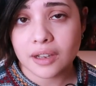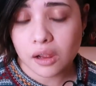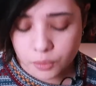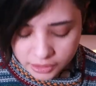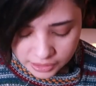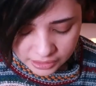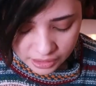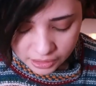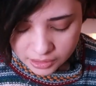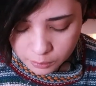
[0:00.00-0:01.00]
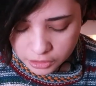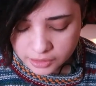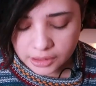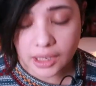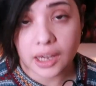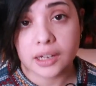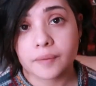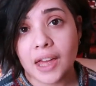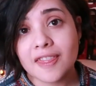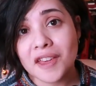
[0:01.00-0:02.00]
Halloween aesthetic as much as I can.
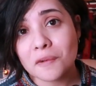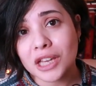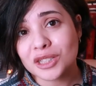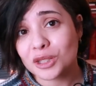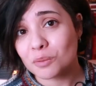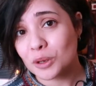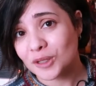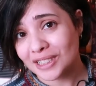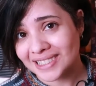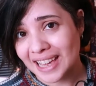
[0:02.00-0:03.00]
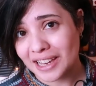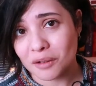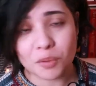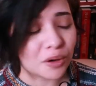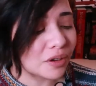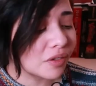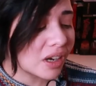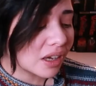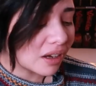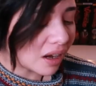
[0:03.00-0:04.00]
And then we get to the most exciting book
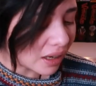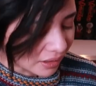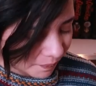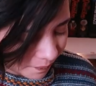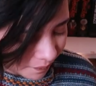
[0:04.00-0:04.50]
that I got.